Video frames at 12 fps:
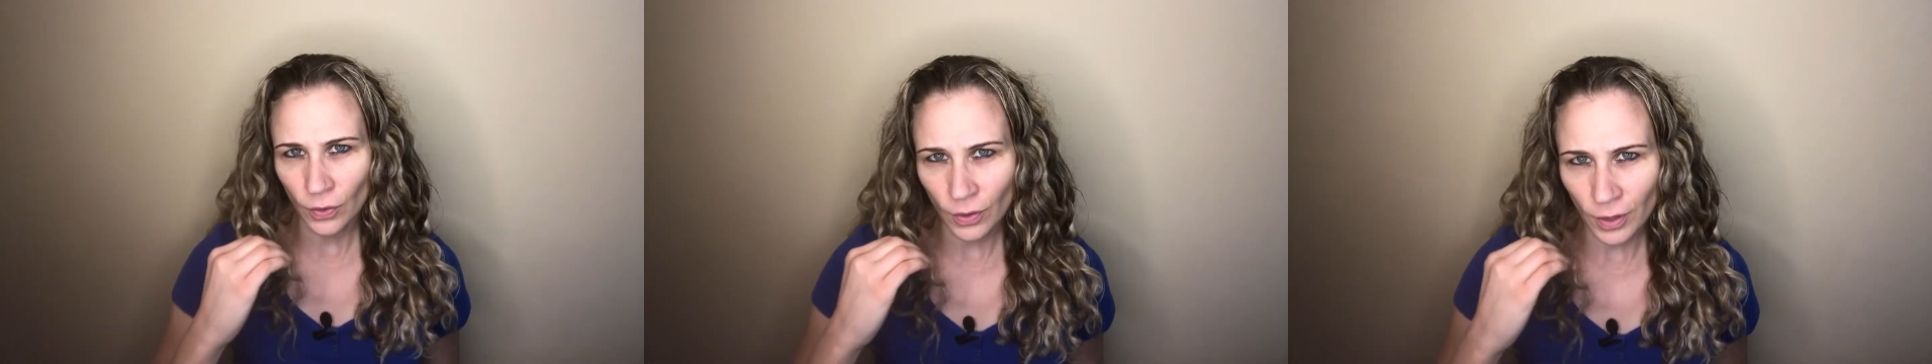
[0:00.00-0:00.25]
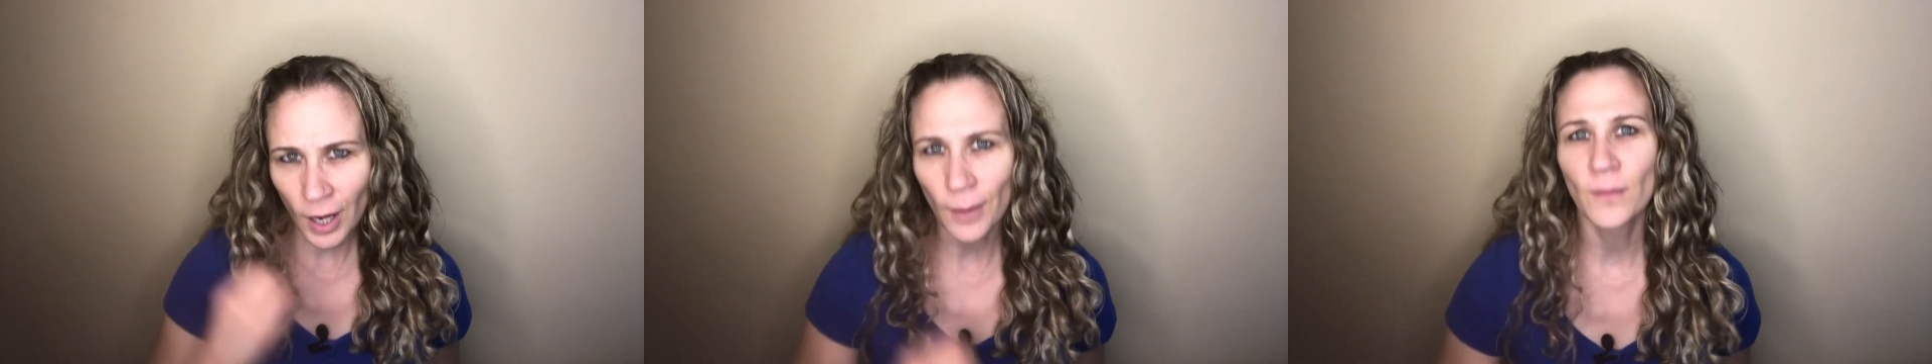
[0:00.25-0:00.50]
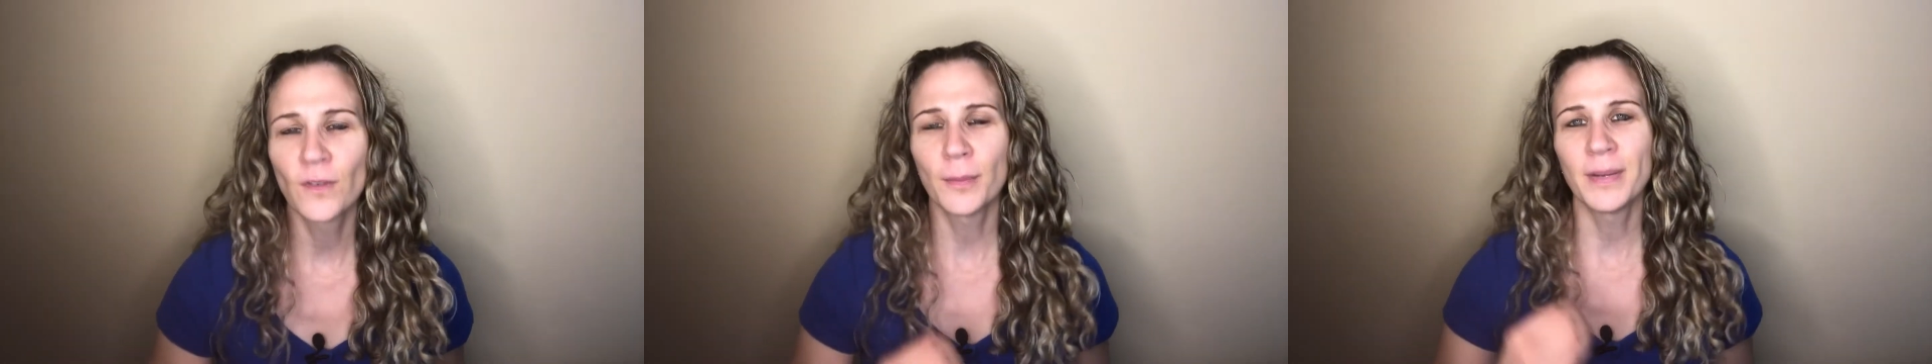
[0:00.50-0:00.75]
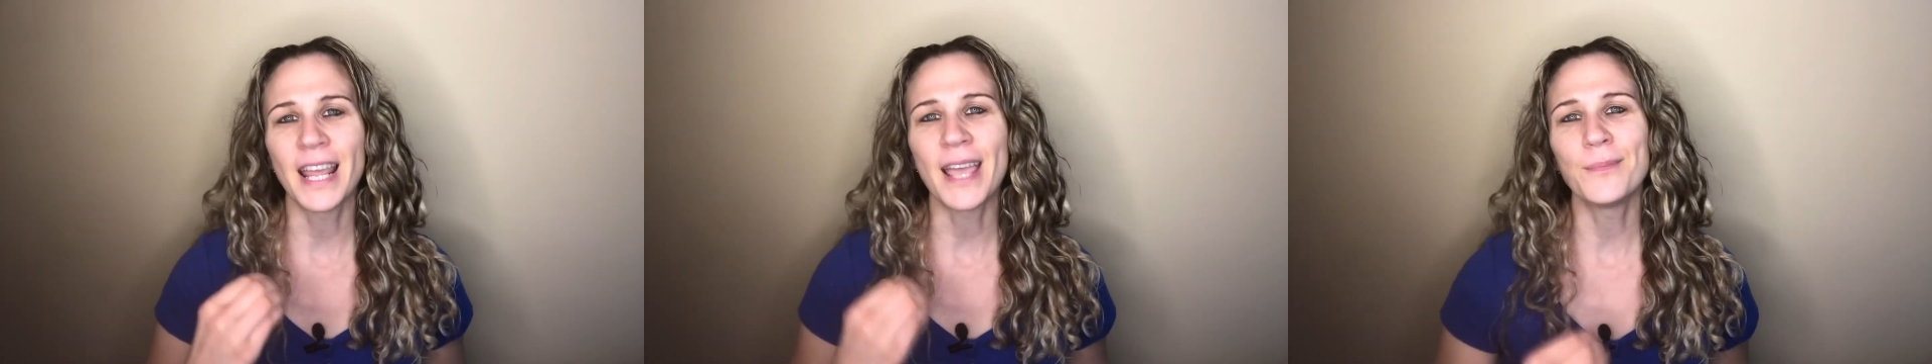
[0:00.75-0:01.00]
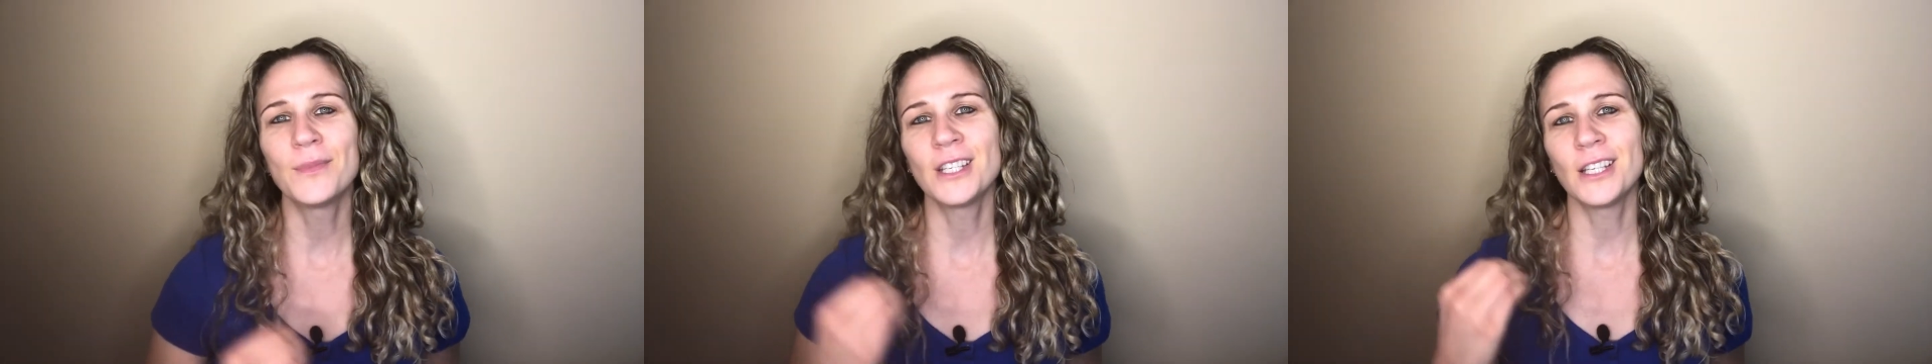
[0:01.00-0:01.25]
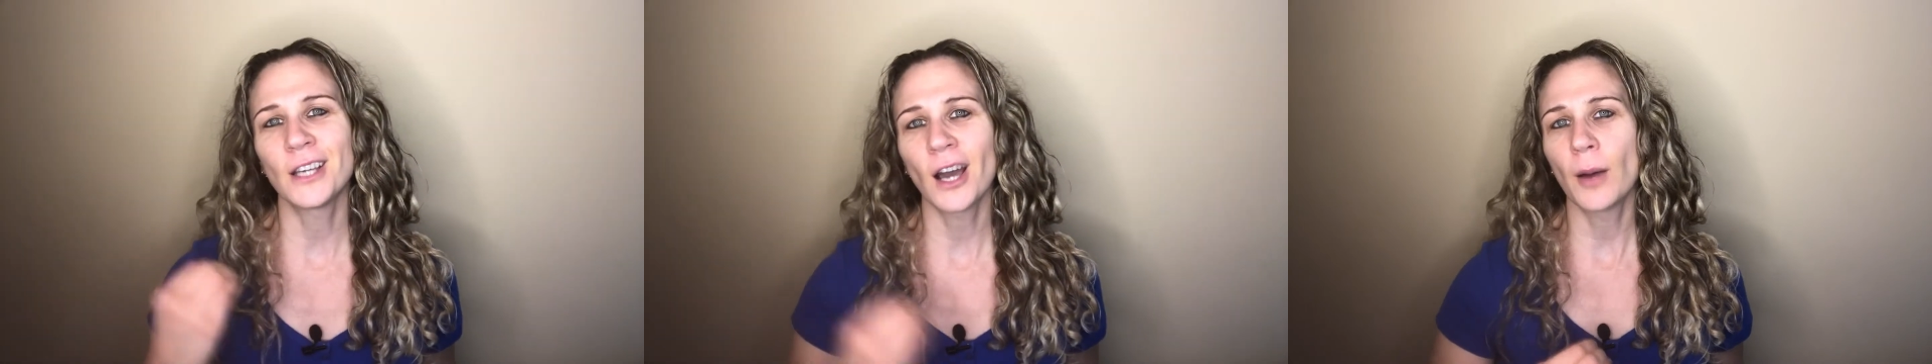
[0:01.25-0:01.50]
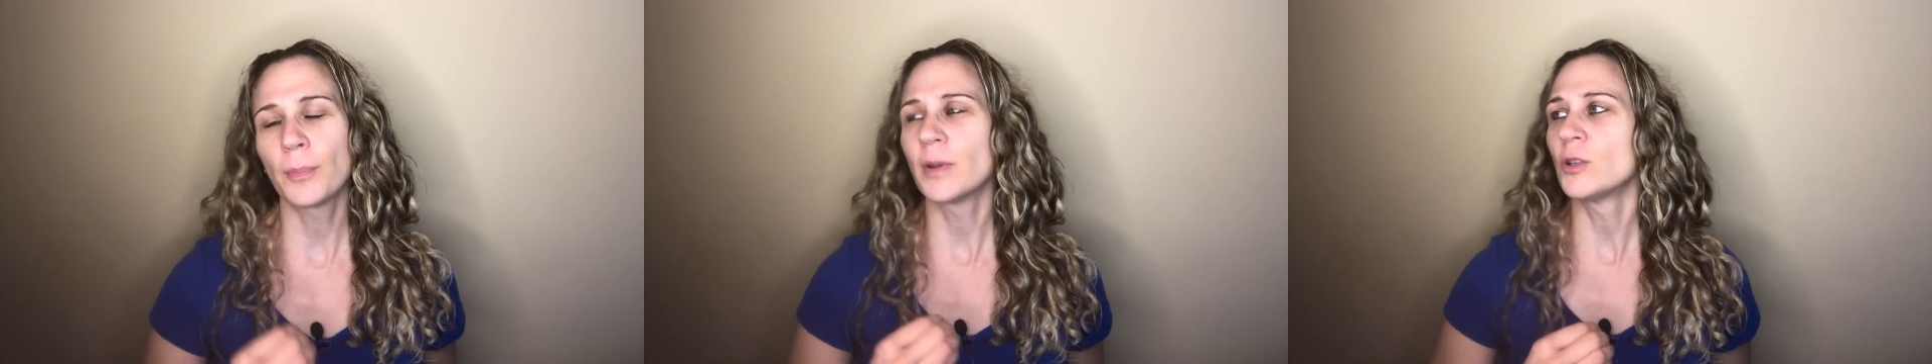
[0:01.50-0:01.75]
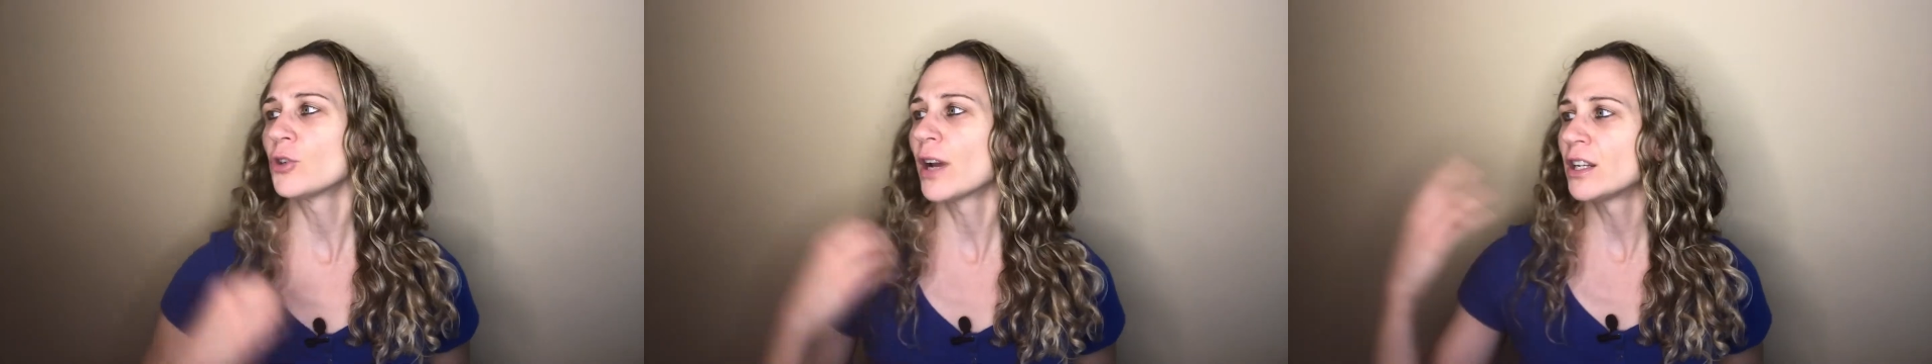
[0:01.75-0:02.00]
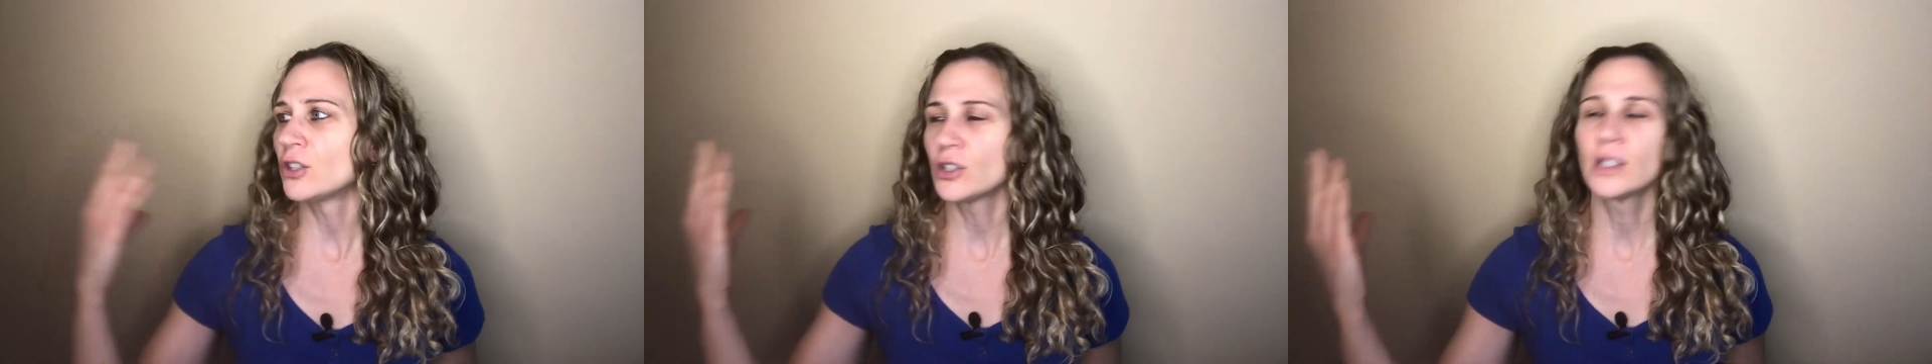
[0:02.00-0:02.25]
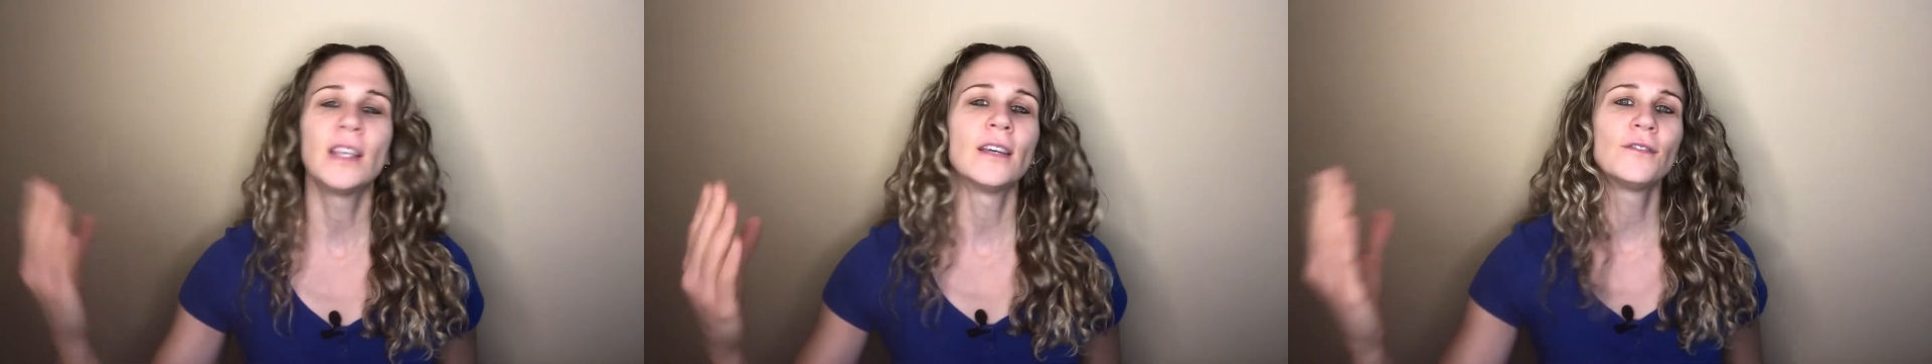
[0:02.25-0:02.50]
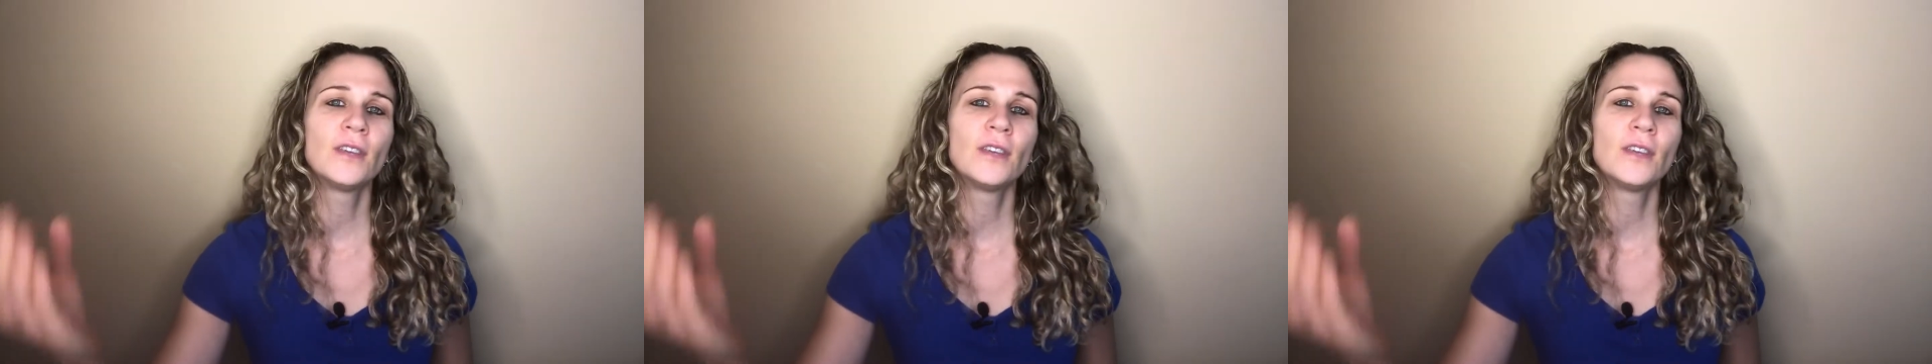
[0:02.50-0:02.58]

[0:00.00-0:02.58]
come from an empty cup and try to just give,